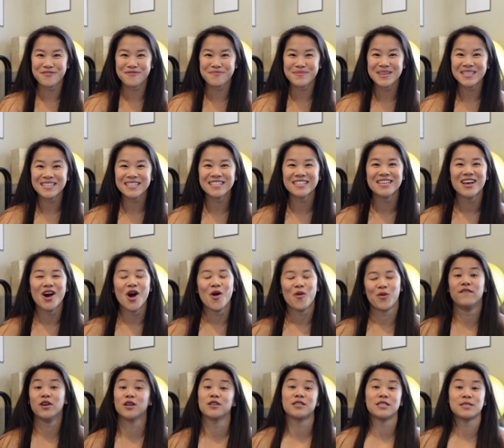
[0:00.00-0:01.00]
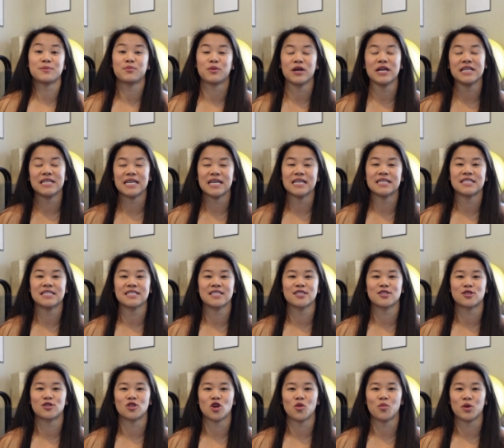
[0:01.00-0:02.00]
movements Versus breakdancing is
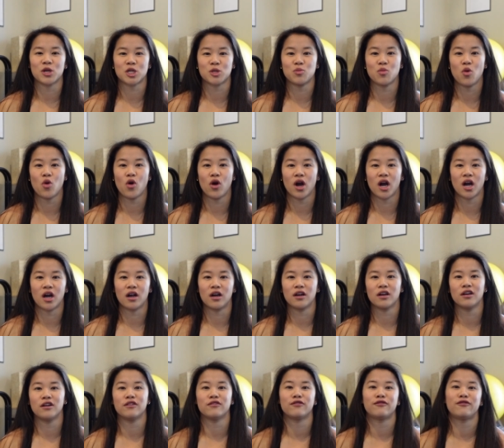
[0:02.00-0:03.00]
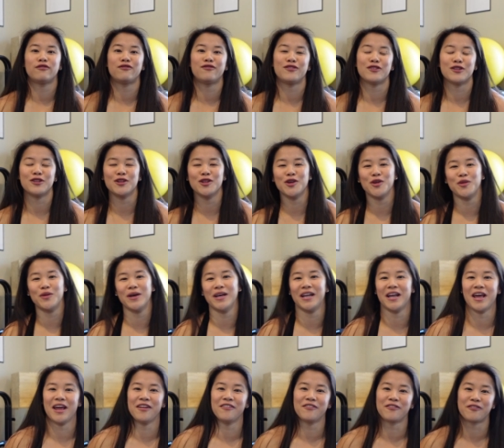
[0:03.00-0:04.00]
so much more fluid
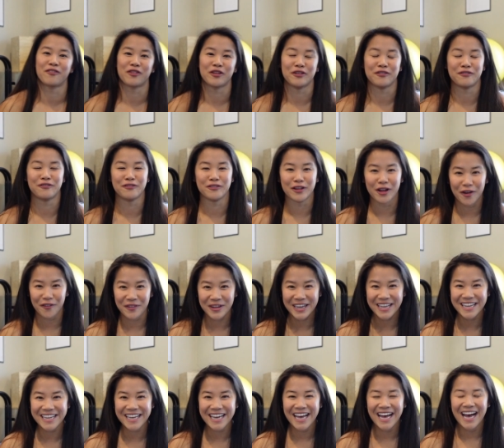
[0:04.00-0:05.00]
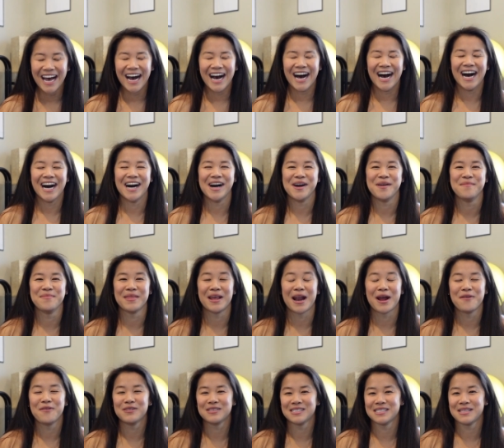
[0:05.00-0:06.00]
and free-flowing um, that
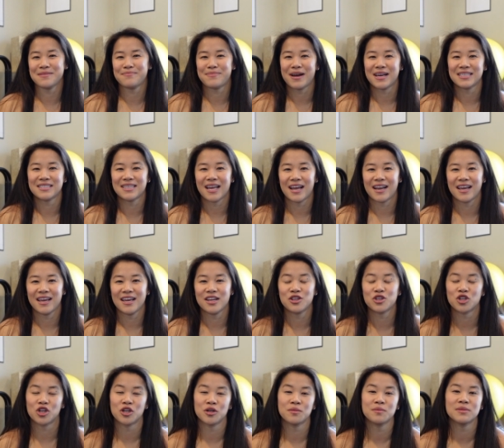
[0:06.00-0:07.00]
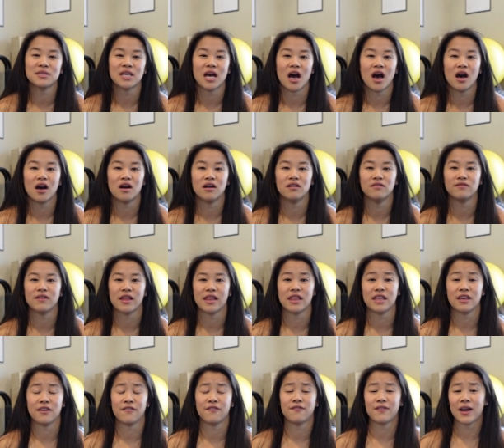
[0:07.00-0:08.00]
I wasn't the best at it. In terms of
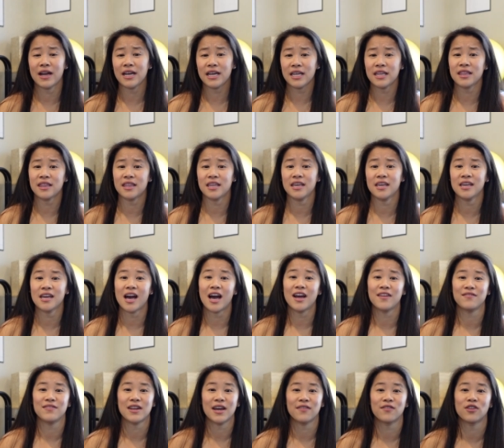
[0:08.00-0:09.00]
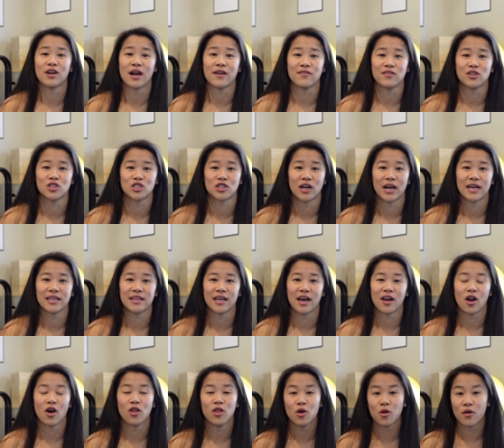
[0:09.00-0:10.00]
the fighting thing, I've never ever tried
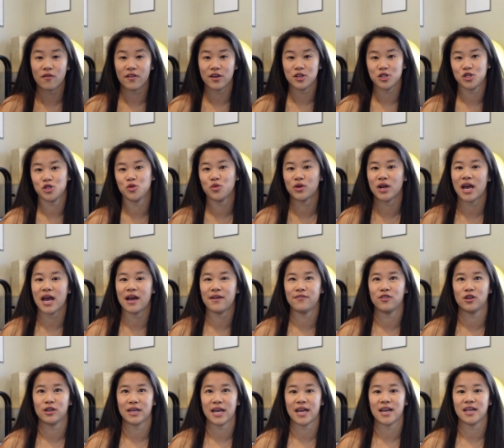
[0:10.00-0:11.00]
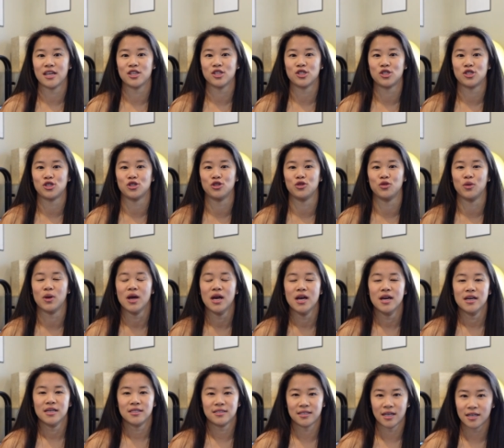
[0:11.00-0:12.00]
that. Although if I do wanna ever get into
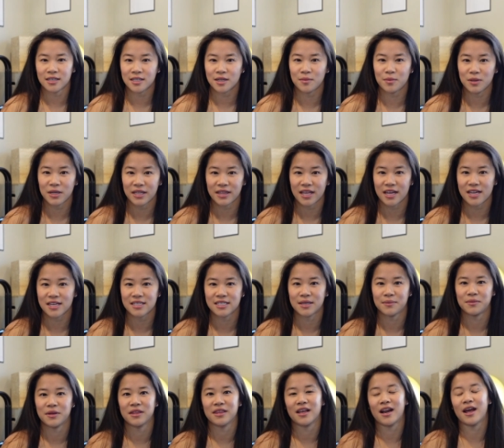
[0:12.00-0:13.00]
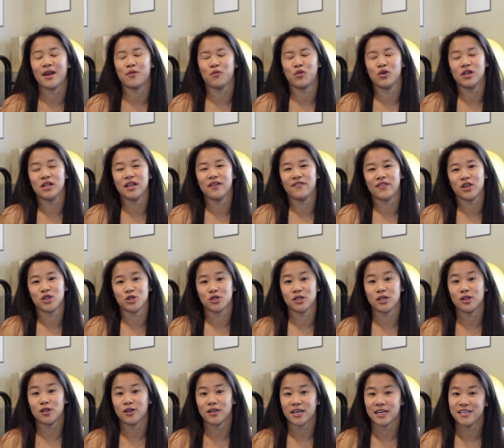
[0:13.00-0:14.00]
stunt doubling, that is something that I will
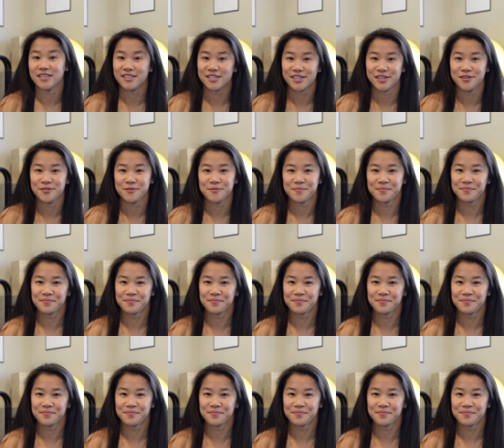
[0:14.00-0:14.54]
eventually look into.